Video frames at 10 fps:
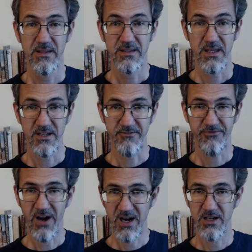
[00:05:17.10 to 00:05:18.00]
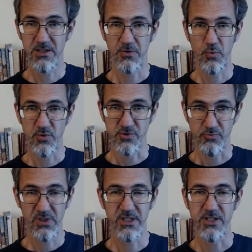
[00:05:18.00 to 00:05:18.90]
Getting fired was
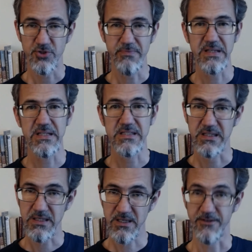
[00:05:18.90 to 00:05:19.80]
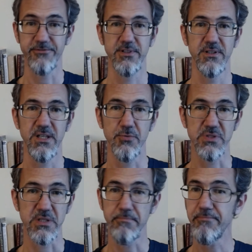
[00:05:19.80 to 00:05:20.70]
really a tremendous gift. It was
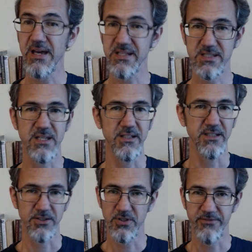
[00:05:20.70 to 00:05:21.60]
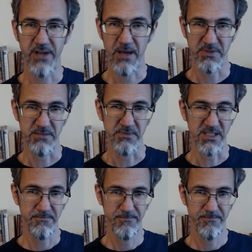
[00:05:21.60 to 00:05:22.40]
the best thing that could have happened to me.